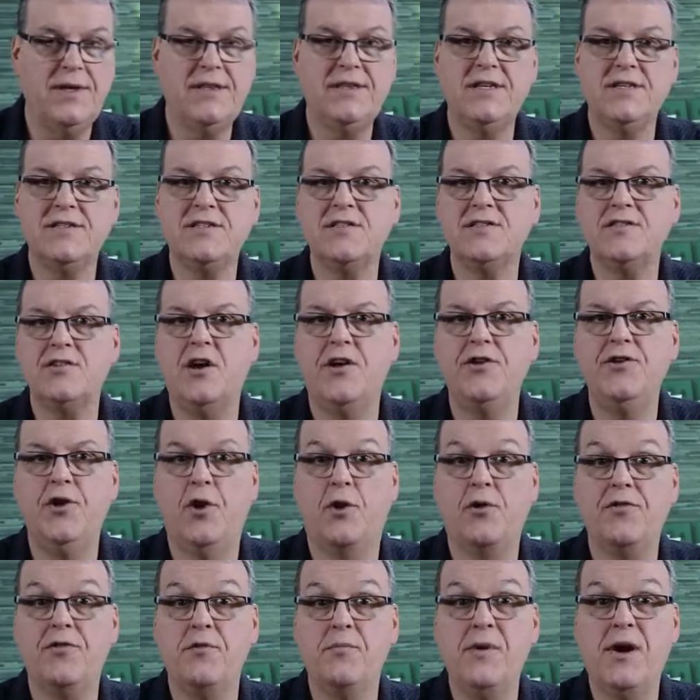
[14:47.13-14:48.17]
and this is on
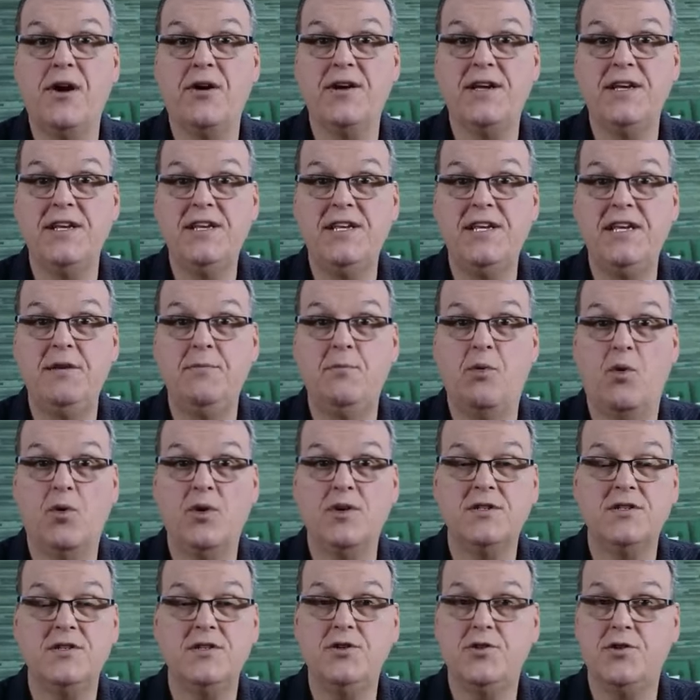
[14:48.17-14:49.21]
North American
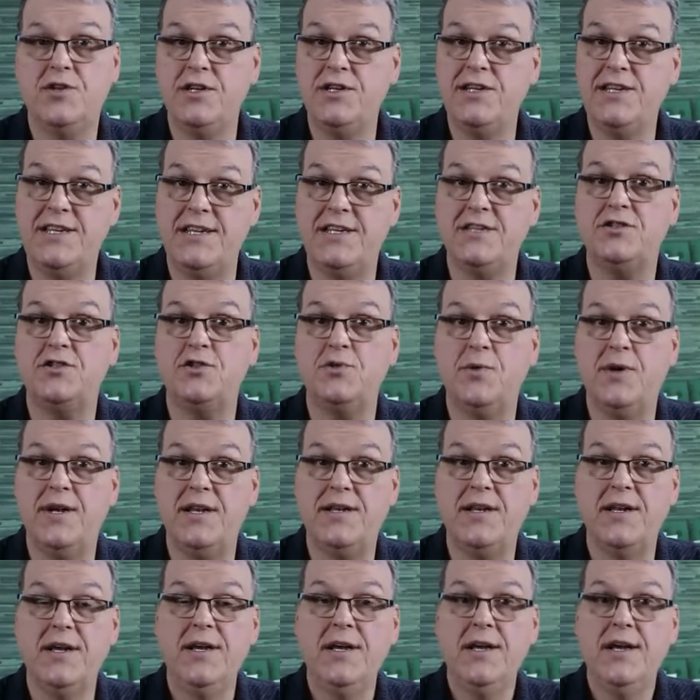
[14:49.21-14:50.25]
keyboards. You can get to
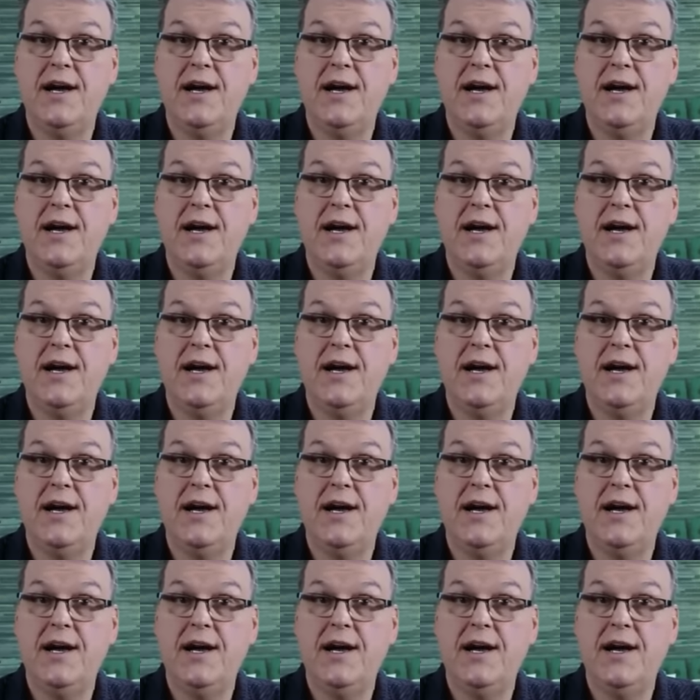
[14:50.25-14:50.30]
it.